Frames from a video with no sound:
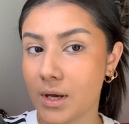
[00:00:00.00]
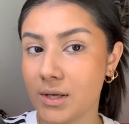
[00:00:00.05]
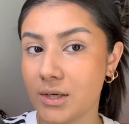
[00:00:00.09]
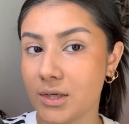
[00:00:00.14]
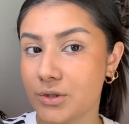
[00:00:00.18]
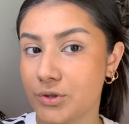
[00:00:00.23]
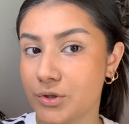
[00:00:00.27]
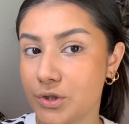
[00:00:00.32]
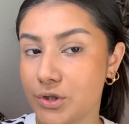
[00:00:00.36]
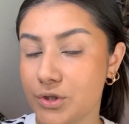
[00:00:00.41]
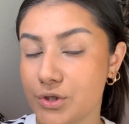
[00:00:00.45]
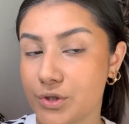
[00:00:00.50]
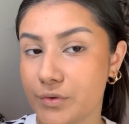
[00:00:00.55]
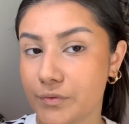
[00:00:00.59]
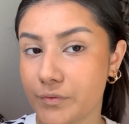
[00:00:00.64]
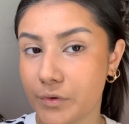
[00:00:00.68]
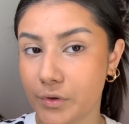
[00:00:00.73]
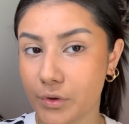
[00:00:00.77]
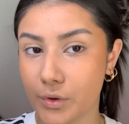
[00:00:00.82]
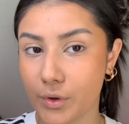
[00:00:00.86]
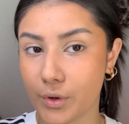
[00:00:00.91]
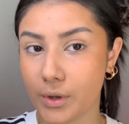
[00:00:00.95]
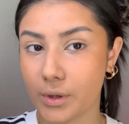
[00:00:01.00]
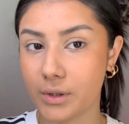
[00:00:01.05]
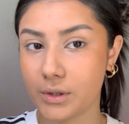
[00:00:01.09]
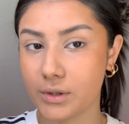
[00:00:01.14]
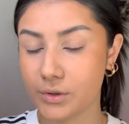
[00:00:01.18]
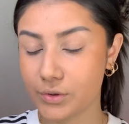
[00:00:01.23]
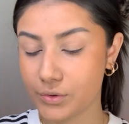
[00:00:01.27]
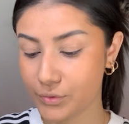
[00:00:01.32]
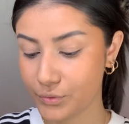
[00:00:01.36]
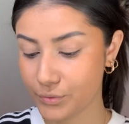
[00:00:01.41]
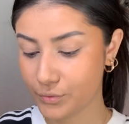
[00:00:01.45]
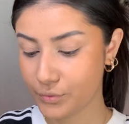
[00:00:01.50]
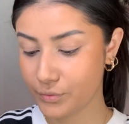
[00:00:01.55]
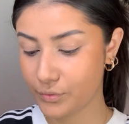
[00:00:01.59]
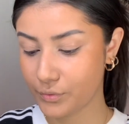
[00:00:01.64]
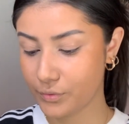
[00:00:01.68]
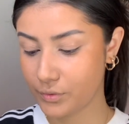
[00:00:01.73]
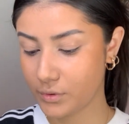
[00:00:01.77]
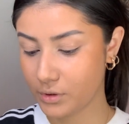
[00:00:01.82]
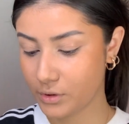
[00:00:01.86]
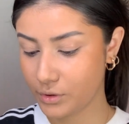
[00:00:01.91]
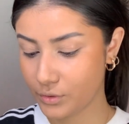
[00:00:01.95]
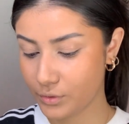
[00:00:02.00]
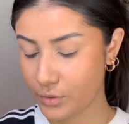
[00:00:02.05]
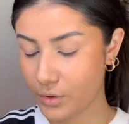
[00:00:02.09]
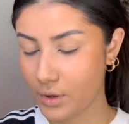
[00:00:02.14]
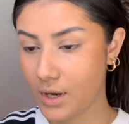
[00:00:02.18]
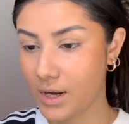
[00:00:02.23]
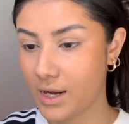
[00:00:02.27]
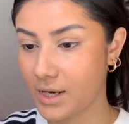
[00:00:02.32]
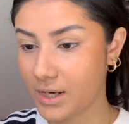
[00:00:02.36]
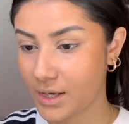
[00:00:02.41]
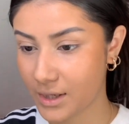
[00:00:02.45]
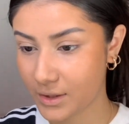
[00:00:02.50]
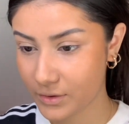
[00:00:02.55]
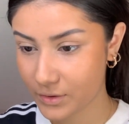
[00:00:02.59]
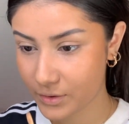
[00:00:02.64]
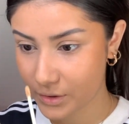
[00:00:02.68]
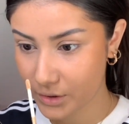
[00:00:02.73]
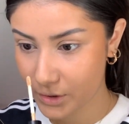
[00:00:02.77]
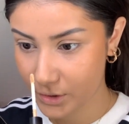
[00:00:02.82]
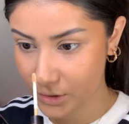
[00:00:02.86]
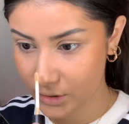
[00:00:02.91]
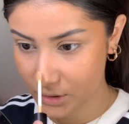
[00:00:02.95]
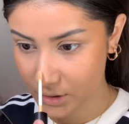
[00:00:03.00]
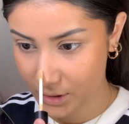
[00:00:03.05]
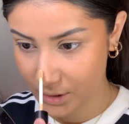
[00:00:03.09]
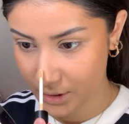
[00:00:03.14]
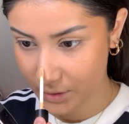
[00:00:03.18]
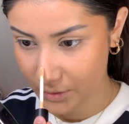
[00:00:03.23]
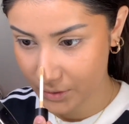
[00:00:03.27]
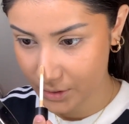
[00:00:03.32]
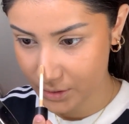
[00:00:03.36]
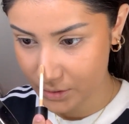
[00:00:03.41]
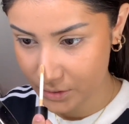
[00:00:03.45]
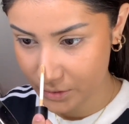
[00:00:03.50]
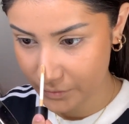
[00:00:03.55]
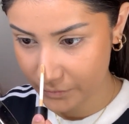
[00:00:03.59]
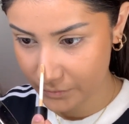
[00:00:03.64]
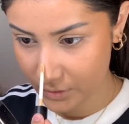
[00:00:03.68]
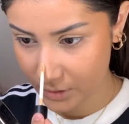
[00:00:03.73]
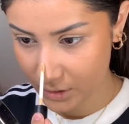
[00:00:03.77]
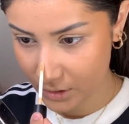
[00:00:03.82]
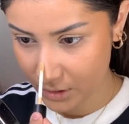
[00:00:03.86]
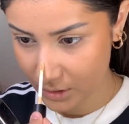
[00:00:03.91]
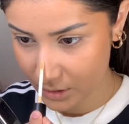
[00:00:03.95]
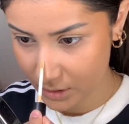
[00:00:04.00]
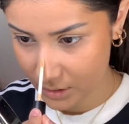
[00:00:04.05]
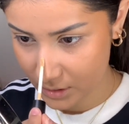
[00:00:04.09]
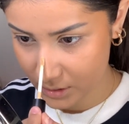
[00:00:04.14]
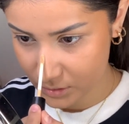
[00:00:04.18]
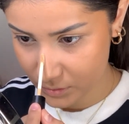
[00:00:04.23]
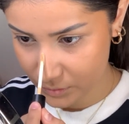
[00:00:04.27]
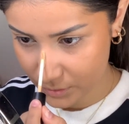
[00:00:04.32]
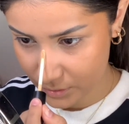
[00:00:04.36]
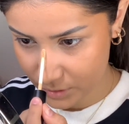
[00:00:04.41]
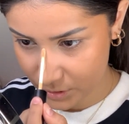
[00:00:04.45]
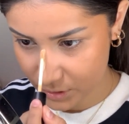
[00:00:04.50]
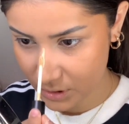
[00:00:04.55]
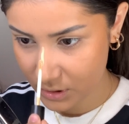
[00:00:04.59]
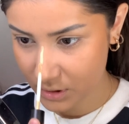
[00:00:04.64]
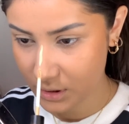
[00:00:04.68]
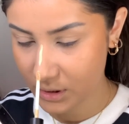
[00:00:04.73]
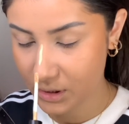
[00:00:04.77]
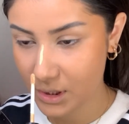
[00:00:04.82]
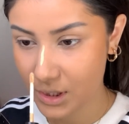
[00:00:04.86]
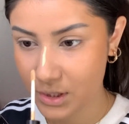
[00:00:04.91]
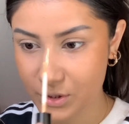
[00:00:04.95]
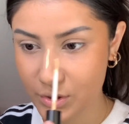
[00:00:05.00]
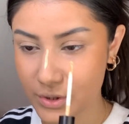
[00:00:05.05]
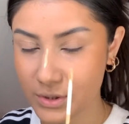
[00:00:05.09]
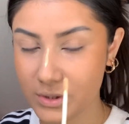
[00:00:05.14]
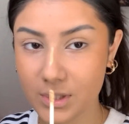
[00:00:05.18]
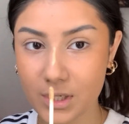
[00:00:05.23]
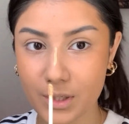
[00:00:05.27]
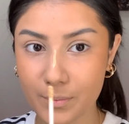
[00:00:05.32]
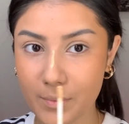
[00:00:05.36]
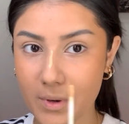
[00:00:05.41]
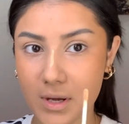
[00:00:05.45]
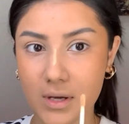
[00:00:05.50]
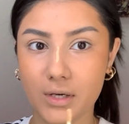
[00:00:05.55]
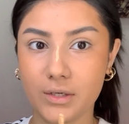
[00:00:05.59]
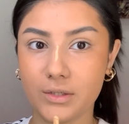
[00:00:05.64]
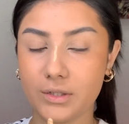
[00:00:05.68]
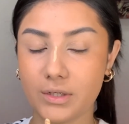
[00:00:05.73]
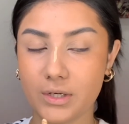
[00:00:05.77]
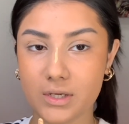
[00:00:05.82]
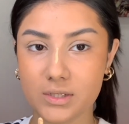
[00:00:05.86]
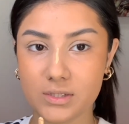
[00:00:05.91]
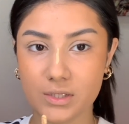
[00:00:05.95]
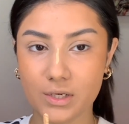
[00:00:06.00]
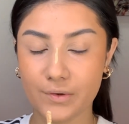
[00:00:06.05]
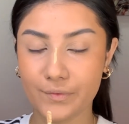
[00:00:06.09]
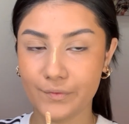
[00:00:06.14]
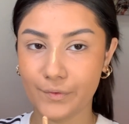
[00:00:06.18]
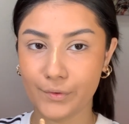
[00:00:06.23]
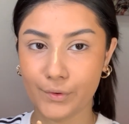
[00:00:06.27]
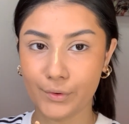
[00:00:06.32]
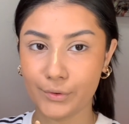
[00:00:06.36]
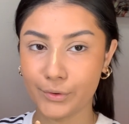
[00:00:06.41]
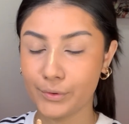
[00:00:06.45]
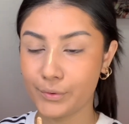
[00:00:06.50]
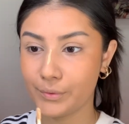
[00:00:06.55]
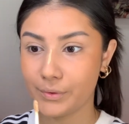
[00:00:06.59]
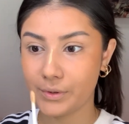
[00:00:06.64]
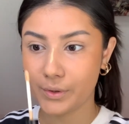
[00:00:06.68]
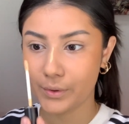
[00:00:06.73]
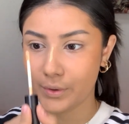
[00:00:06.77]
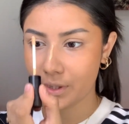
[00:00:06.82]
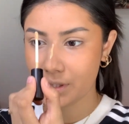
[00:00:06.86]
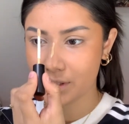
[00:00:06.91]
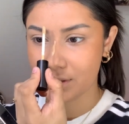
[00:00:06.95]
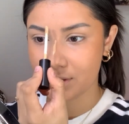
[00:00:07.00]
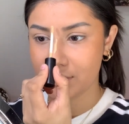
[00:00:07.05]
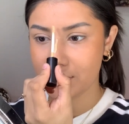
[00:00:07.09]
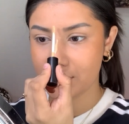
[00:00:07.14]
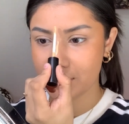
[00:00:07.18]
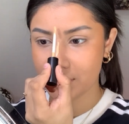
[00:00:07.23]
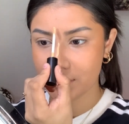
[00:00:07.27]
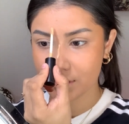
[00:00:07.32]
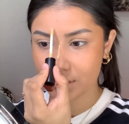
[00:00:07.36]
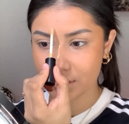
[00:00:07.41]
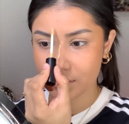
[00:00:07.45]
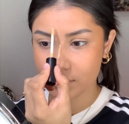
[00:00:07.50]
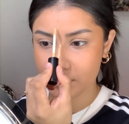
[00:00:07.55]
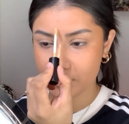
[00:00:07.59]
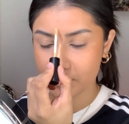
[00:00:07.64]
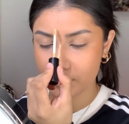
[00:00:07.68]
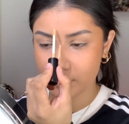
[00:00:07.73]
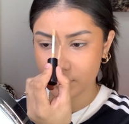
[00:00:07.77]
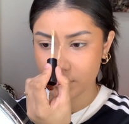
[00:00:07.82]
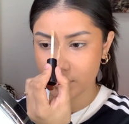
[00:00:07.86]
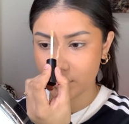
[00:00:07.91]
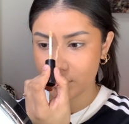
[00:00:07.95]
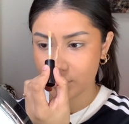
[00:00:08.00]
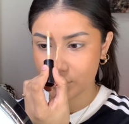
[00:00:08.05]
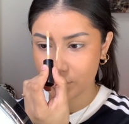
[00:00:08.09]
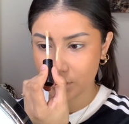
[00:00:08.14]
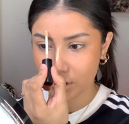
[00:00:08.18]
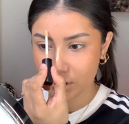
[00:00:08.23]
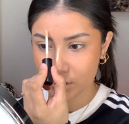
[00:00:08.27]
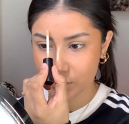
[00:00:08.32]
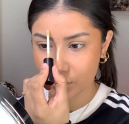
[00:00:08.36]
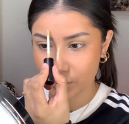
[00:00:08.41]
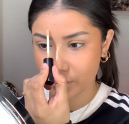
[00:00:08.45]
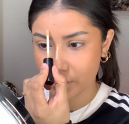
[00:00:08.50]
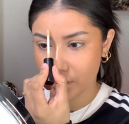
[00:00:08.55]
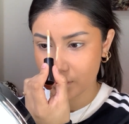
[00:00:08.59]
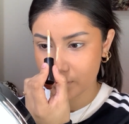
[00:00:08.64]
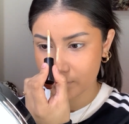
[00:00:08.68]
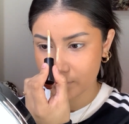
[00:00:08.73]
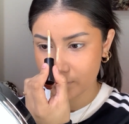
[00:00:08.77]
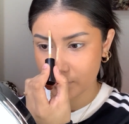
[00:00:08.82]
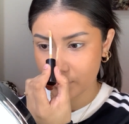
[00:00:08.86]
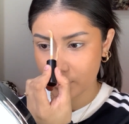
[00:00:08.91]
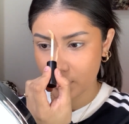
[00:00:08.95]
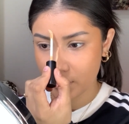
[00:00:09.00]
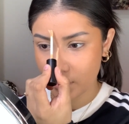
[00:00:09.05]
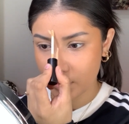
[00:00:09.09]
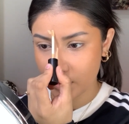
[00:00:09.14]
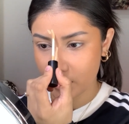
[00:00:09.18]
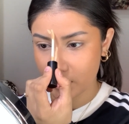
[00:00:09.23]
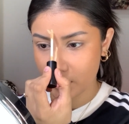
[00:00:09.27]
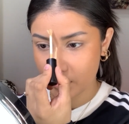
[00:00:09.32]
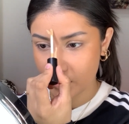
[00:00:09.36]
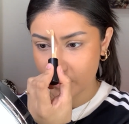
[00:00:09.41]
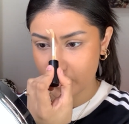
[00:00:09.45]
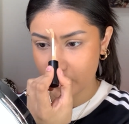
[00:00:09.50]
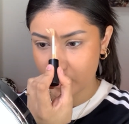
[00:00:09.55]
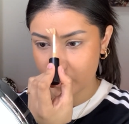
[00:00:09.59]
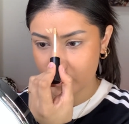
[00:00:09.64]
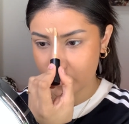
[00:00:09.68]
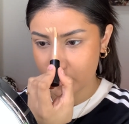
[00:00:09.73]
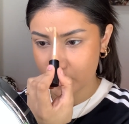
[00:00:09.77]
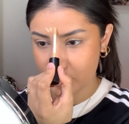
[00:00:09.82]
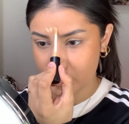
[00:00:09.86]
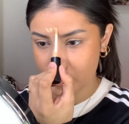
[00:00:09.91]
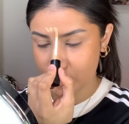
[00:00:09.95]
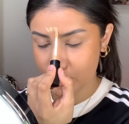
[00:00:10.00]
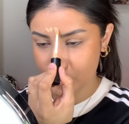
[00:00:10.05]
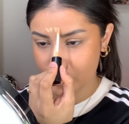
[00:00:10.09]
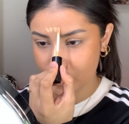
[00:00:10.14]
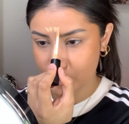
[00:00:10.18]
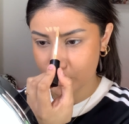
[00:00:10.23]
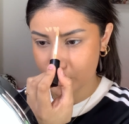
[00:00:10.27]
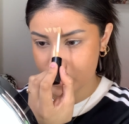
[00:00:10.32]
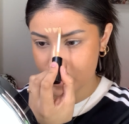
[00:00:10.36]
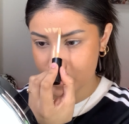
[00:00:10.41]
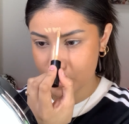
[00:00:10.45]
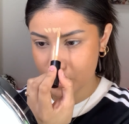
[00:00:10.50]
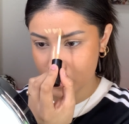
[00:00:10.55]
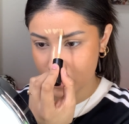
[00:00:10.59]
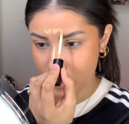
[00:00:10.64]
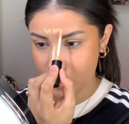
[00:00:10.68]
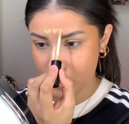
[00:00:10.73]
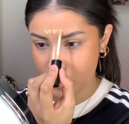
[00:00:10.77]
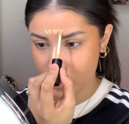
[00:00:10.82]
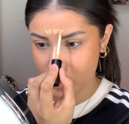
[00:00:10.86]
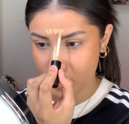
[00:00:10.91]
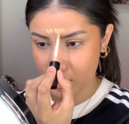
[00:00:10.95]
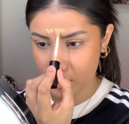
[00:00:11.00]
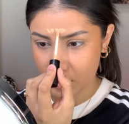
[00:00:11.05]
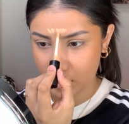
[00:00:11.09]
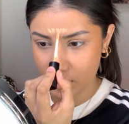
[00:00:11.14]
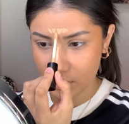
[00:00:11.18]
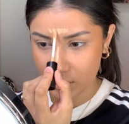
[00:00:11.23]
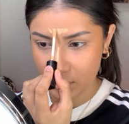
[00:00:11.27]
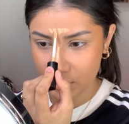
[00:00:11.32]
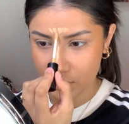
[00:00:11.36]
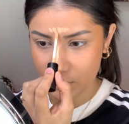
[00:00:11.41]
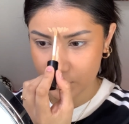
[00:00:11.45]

literally just forgot to highlight the rest of the areas where she did. I just did my under eyes and I forgot to do the rest. I'm literally so dumb, but I'm gonna do what she did.